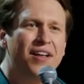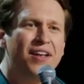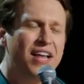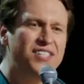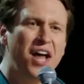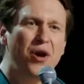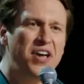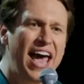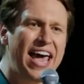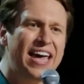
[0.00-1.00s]
That's not
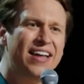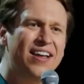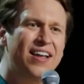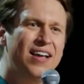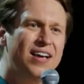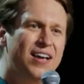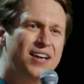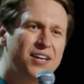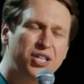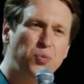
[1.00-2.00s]
okay.
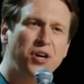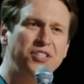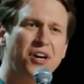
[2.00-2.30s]
Because words aren't